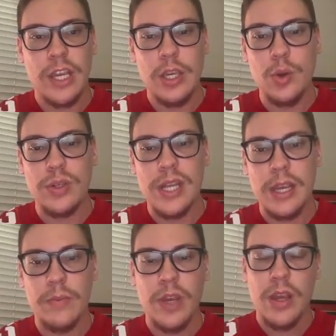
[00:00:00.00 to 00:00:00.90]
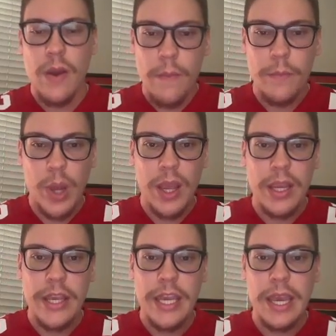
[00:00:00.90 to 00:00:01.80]
used him. But
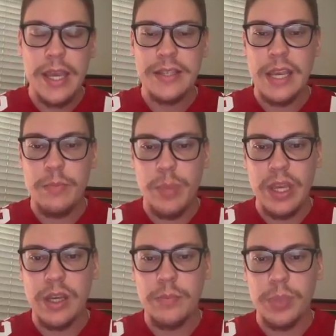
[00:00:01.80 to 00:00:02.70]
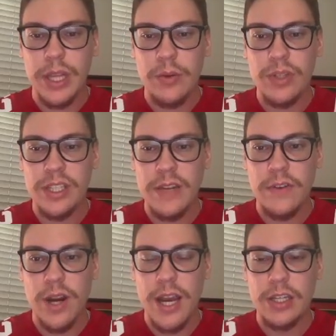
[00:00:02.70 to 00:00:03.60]
he is a big play receiver.
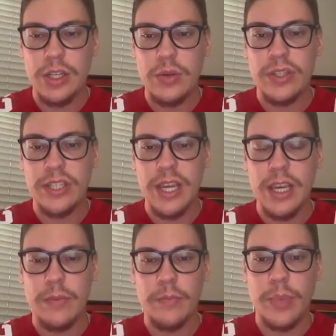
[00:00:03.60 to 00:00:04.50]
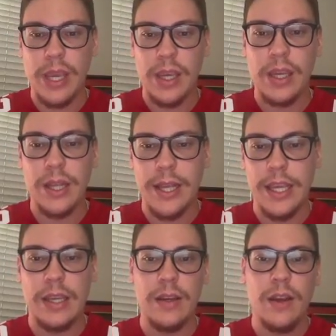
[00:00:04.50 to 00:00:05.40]
I do see him being
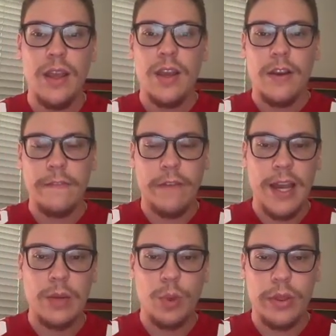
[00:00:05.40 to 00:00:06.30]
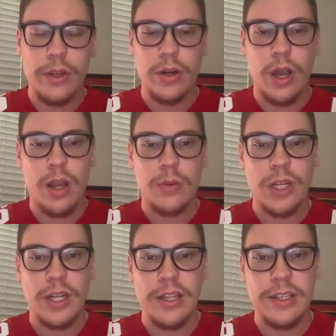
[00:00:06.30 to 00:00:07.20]
a viable third option
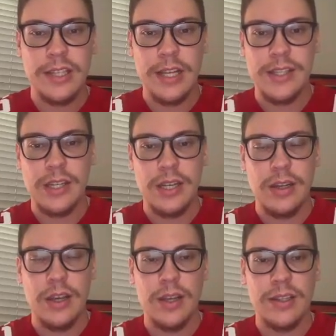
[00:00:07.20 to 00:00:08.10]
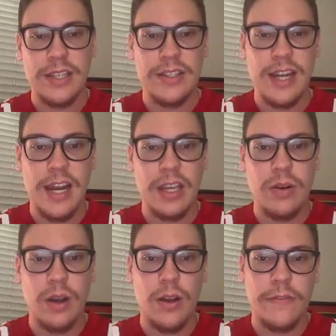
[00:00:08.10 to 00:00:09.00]
in this Cincinnati
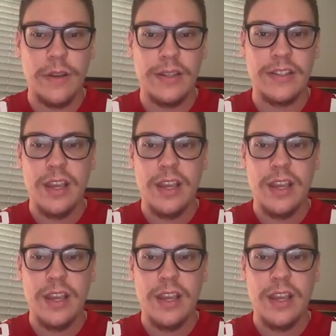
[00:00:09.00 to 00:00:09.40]
offense,